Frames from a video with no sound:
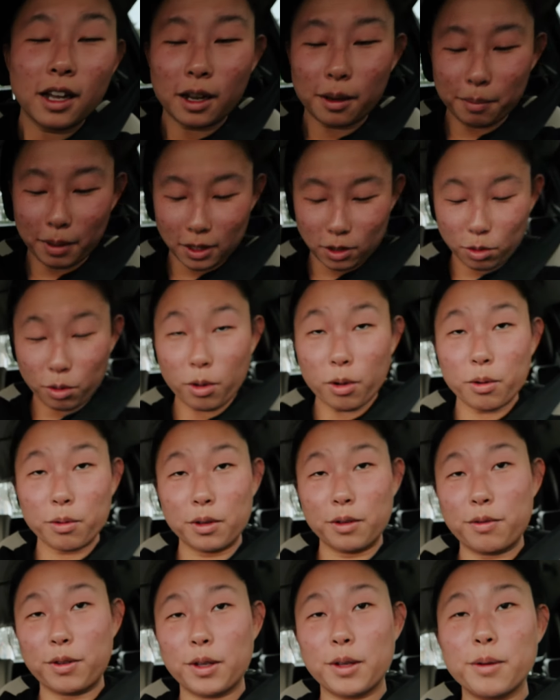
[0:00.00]
I might do a whole
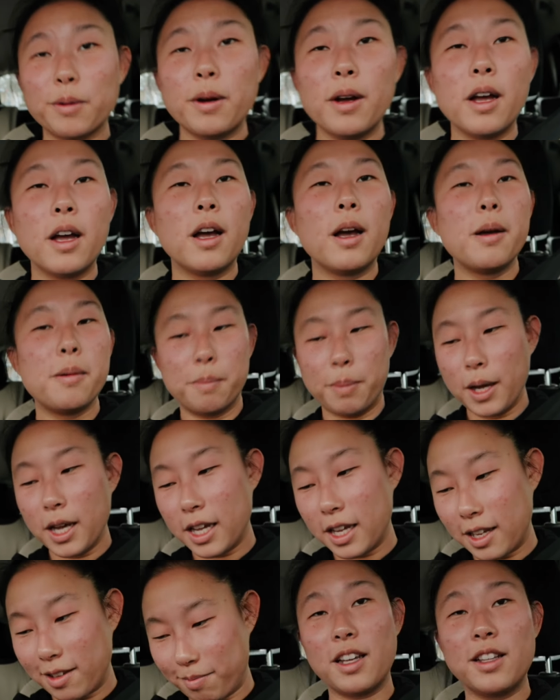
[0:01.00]
review,
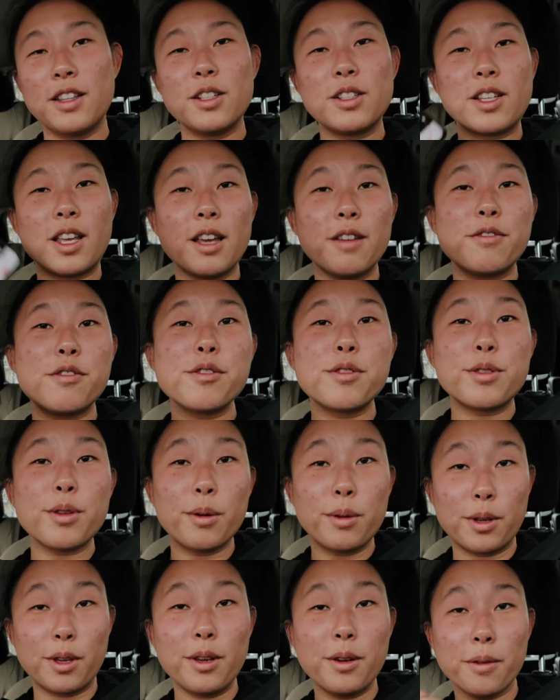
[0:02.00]
but this case is
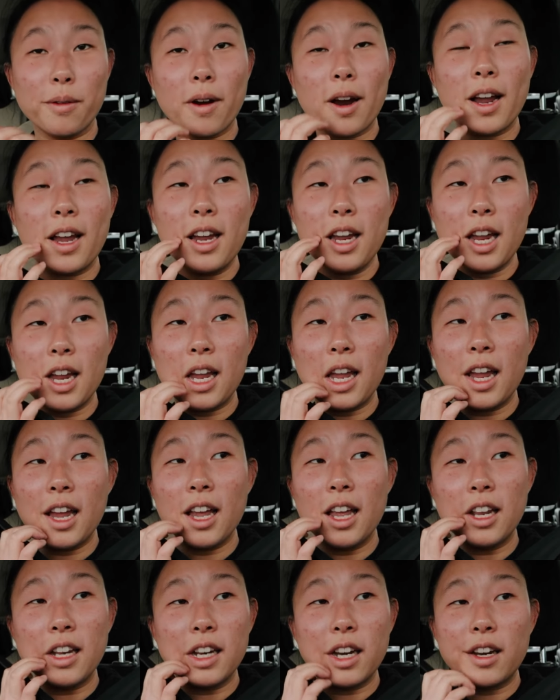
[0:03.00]
so cute, right?
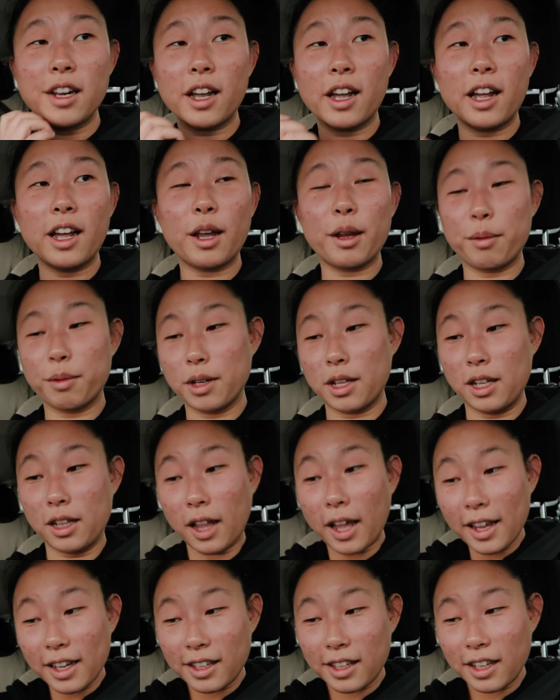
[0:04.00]
And I really
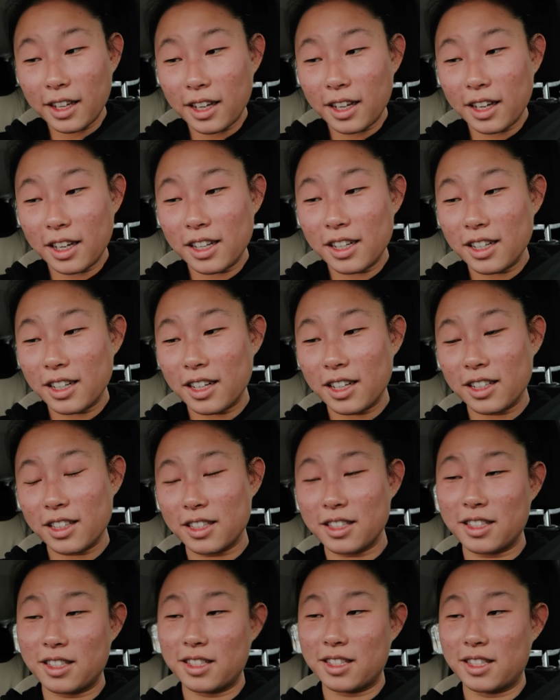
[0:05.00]
like it,
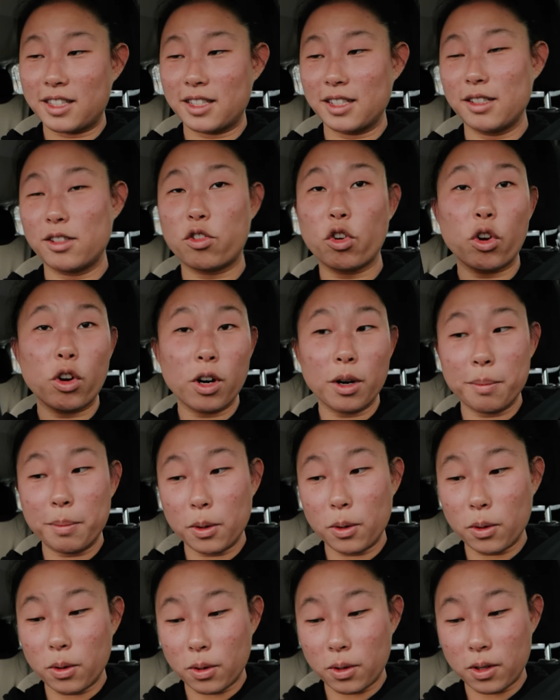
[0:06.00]
it's
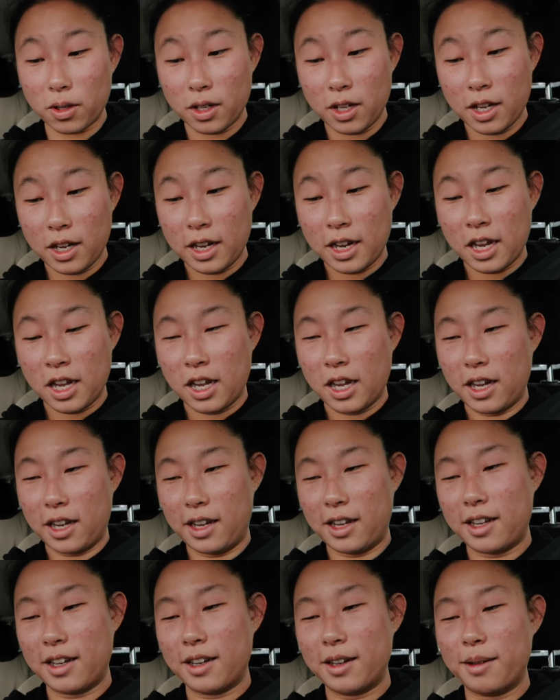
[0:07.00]
durable,
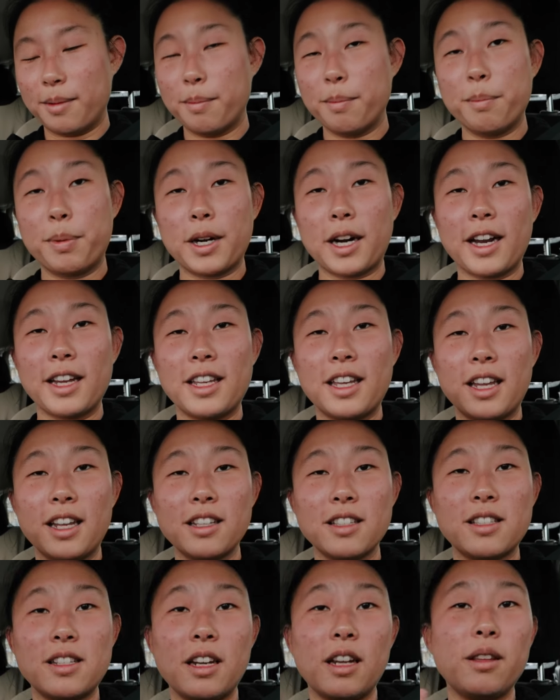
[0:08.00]
um, but I
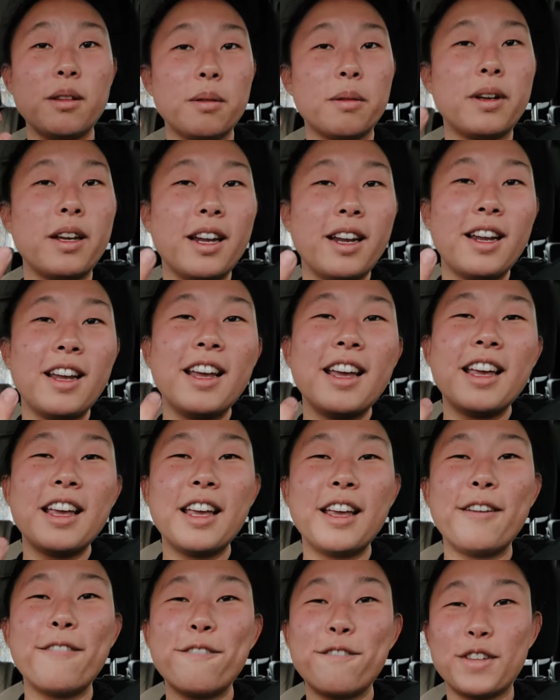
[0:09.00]
can't stand the way
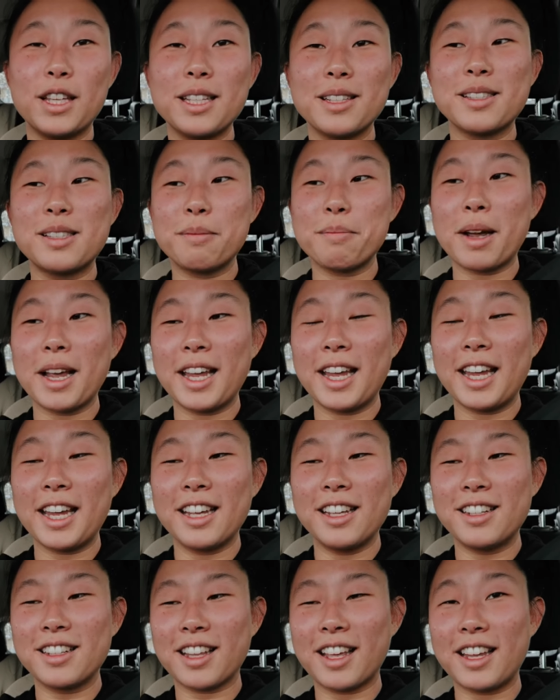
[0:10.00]
it feels in my hand.